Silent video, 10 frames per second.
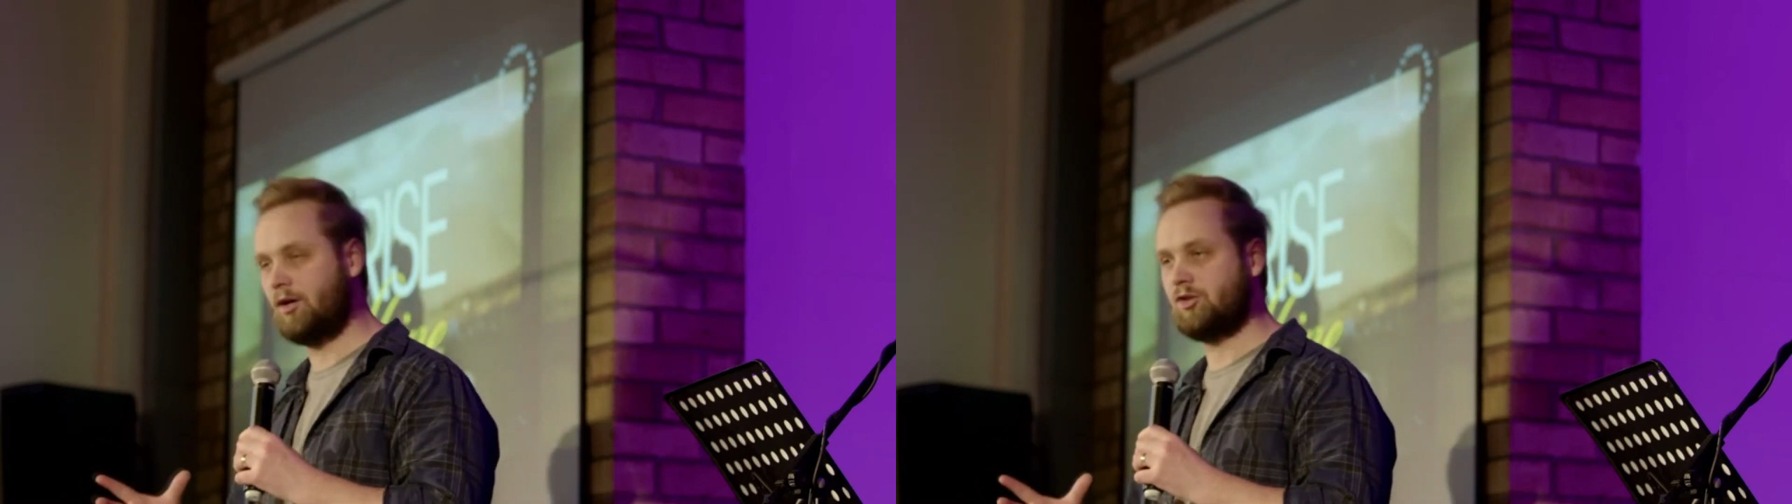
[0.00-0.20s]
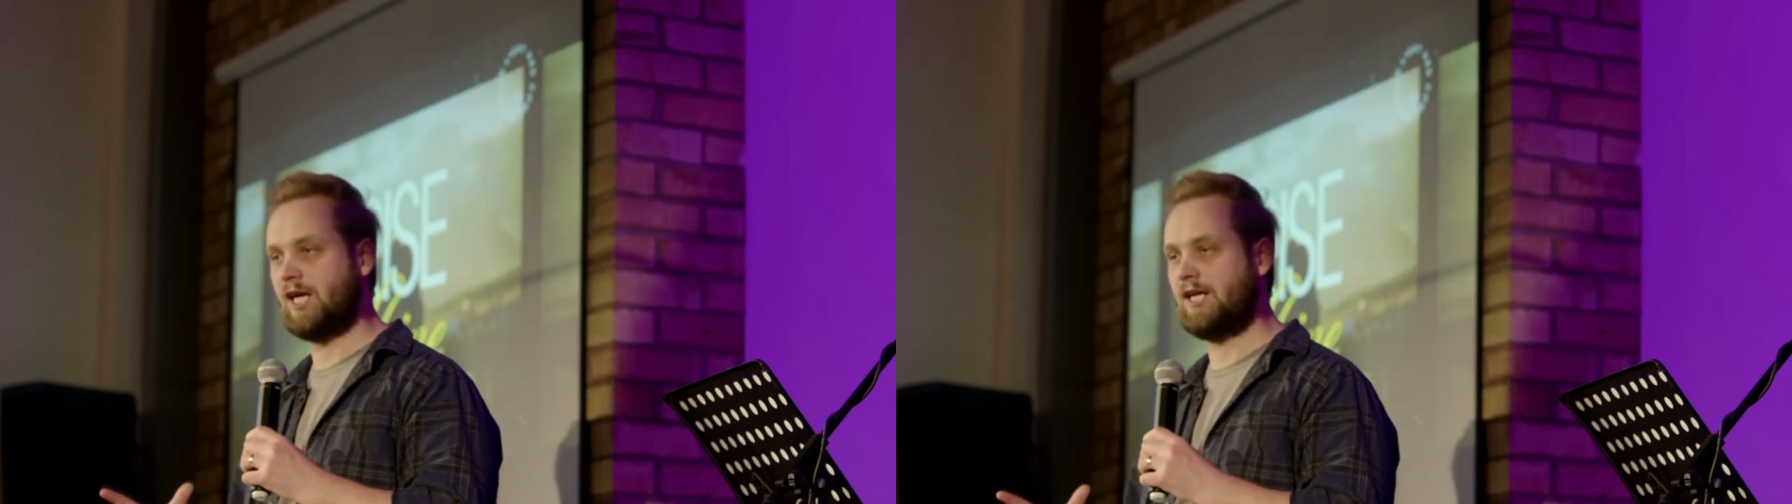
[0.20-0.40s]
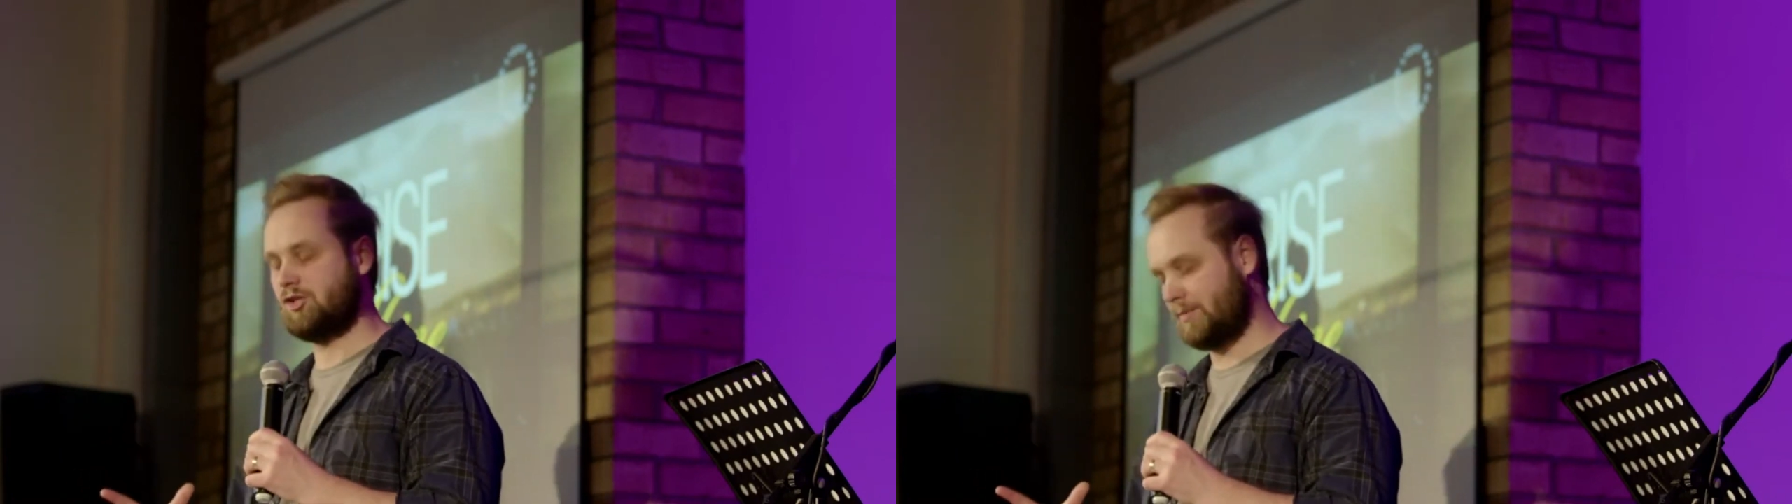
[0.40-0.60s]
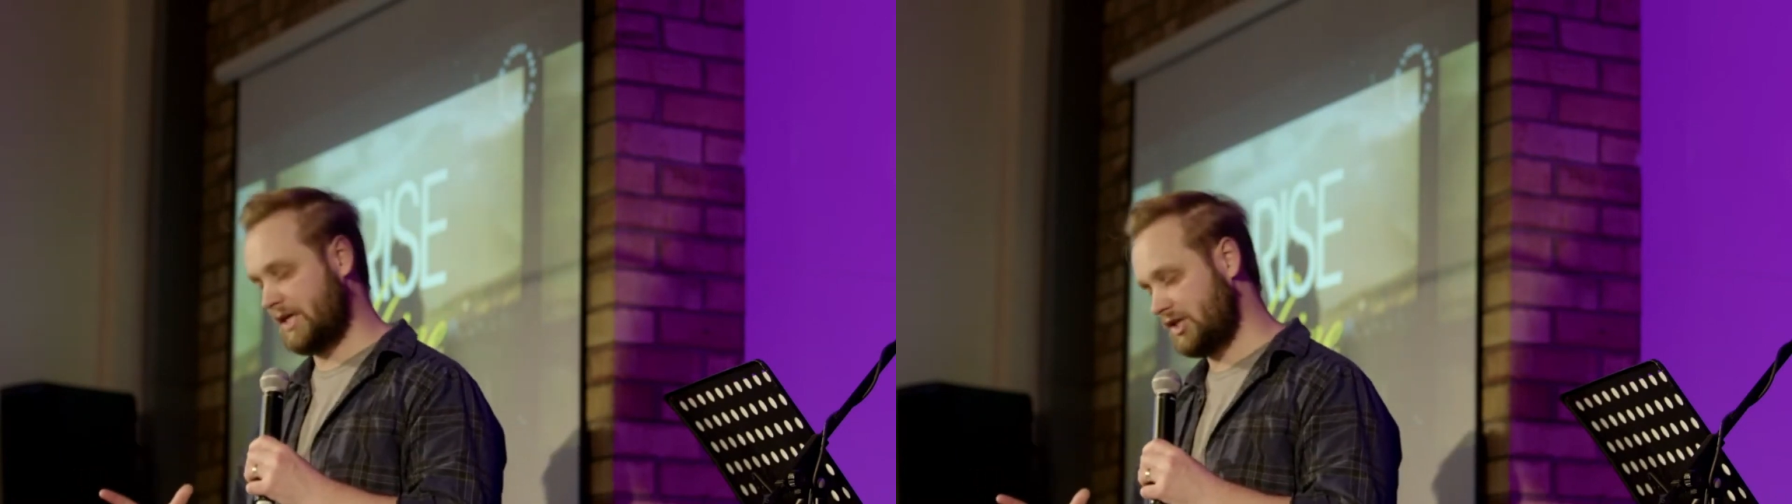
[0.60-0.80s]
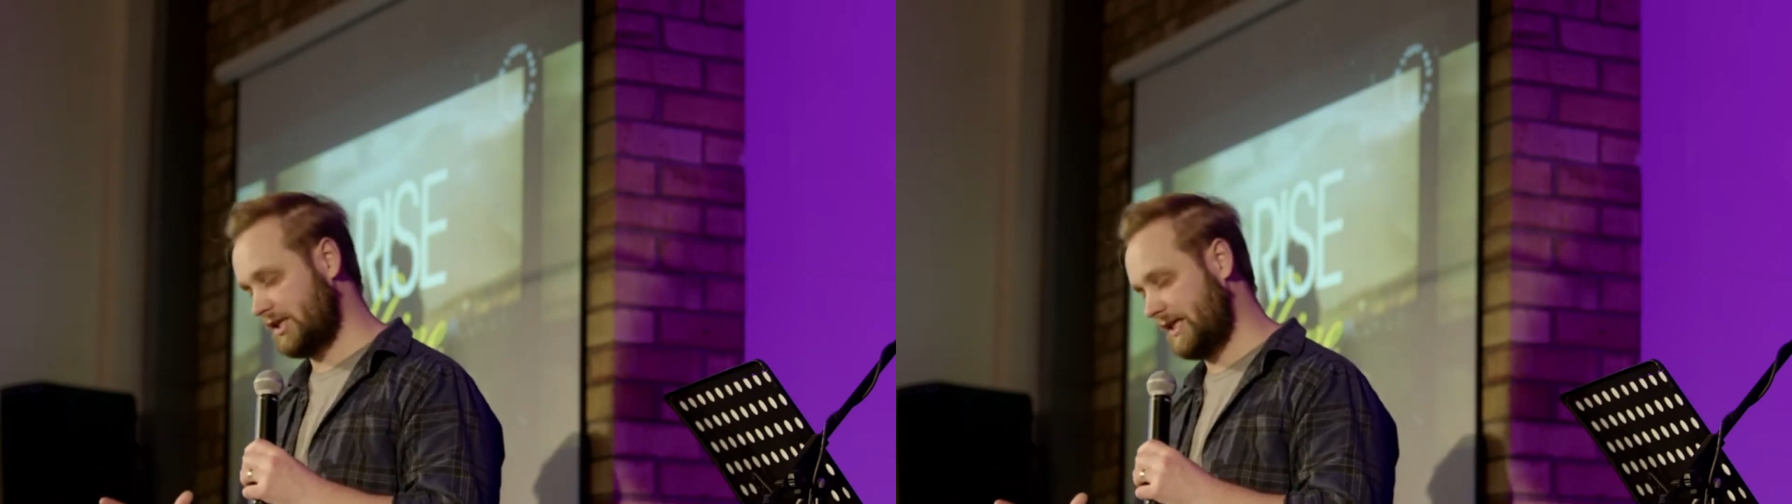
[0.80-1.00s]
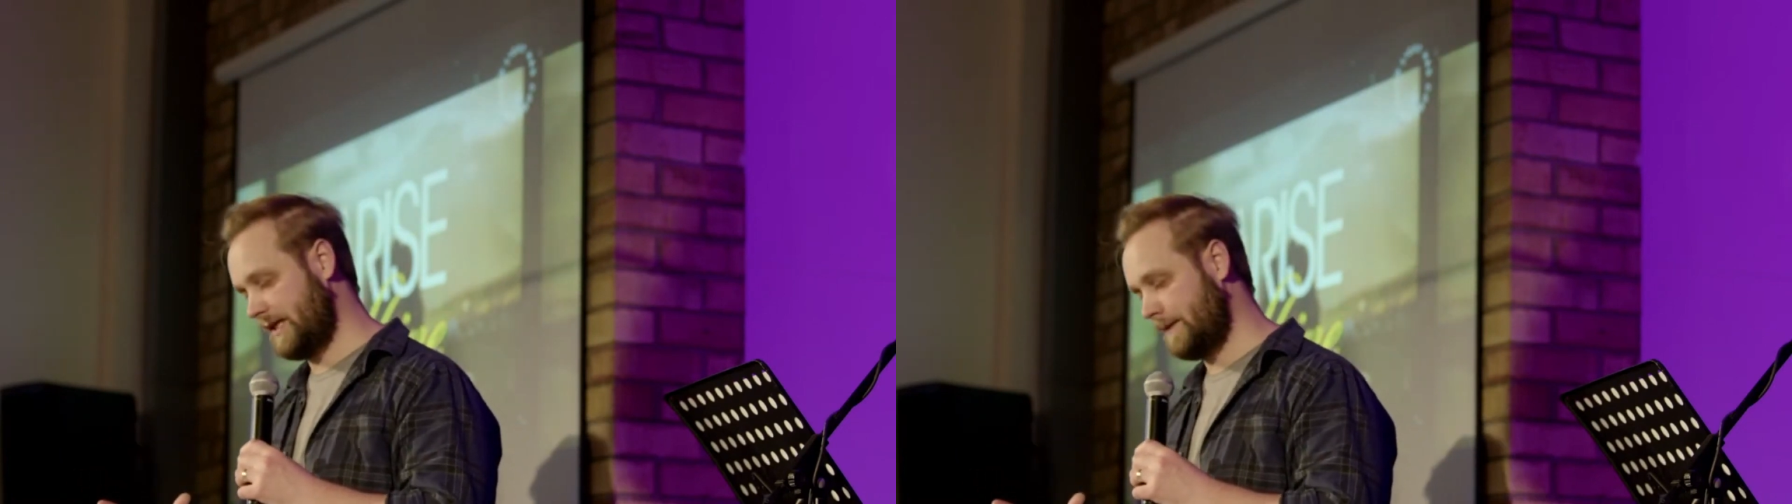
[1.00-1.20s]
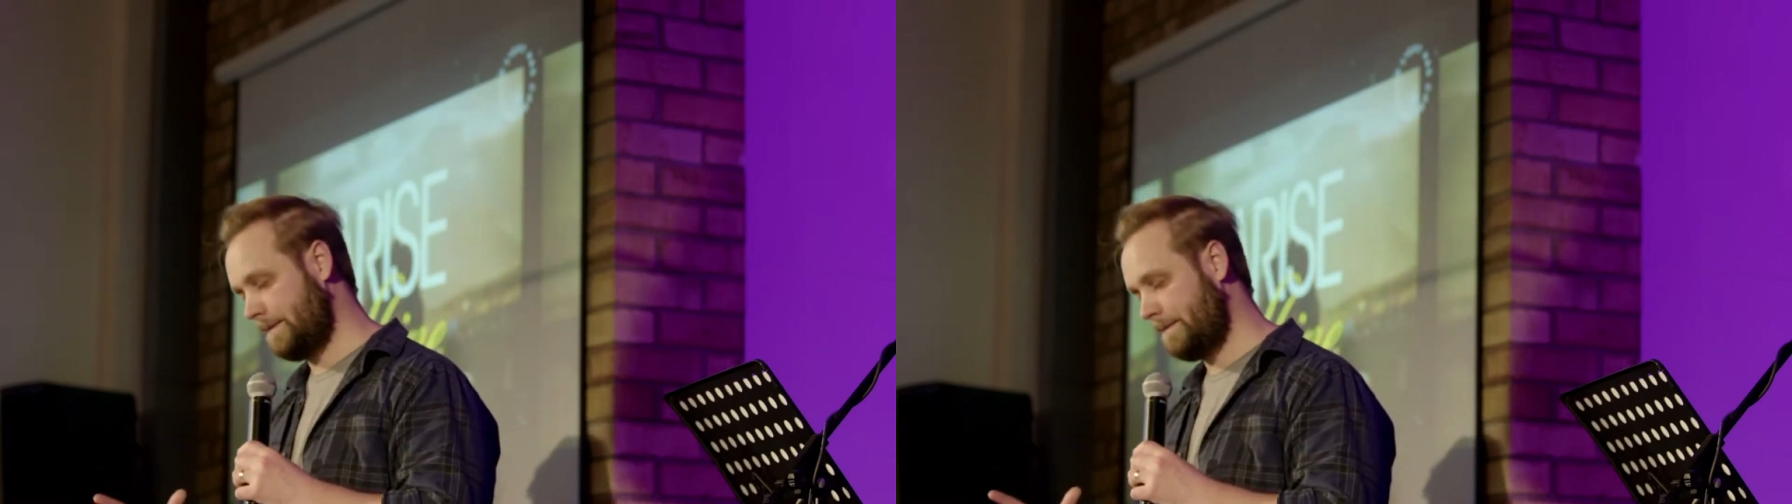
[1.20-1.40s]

not change immediately,